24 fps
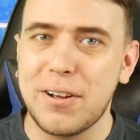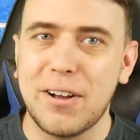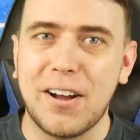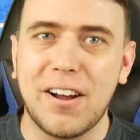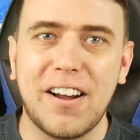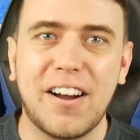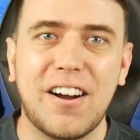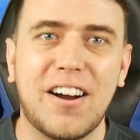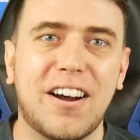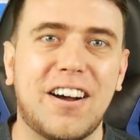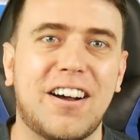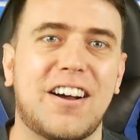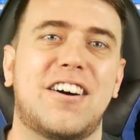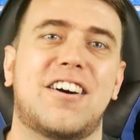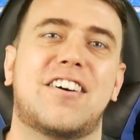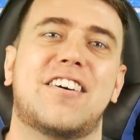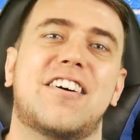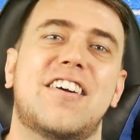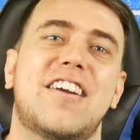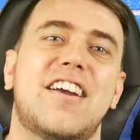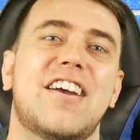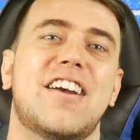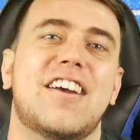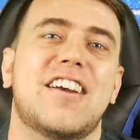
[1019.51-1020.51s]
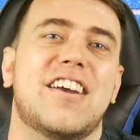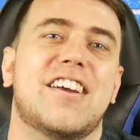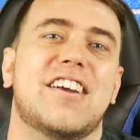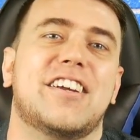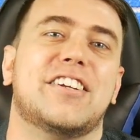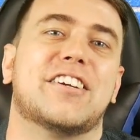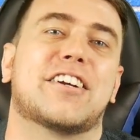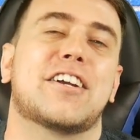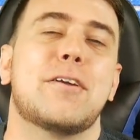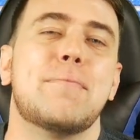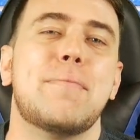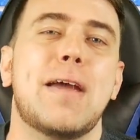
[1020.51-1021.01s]
Uh,
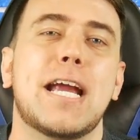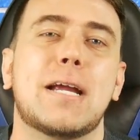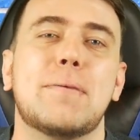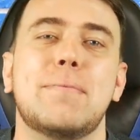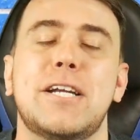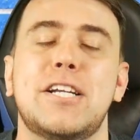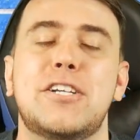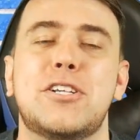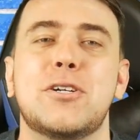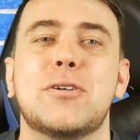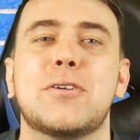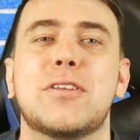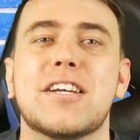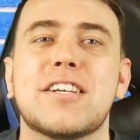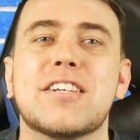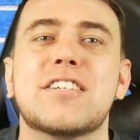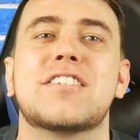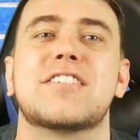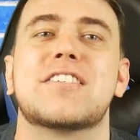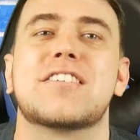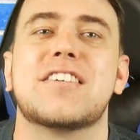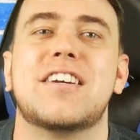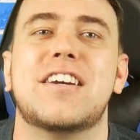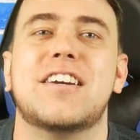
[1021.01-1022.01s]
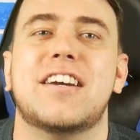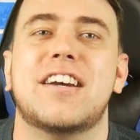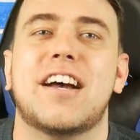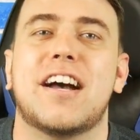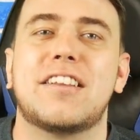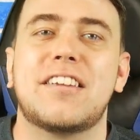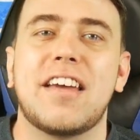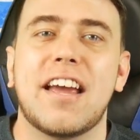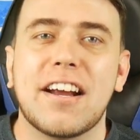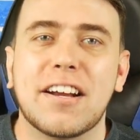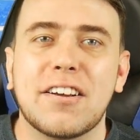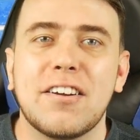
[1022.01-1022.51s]
you're gonna make me do this
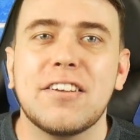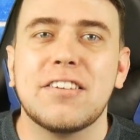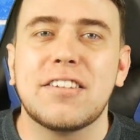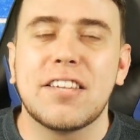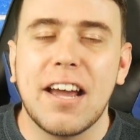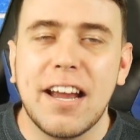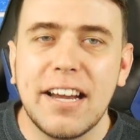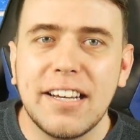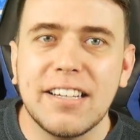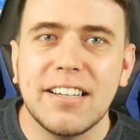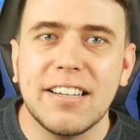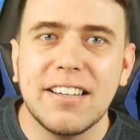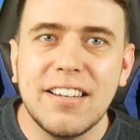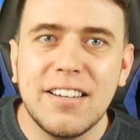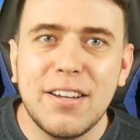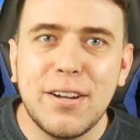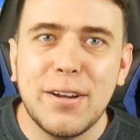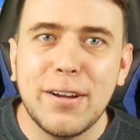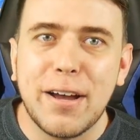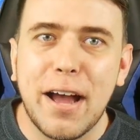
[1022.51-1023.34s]
Attack on Titan.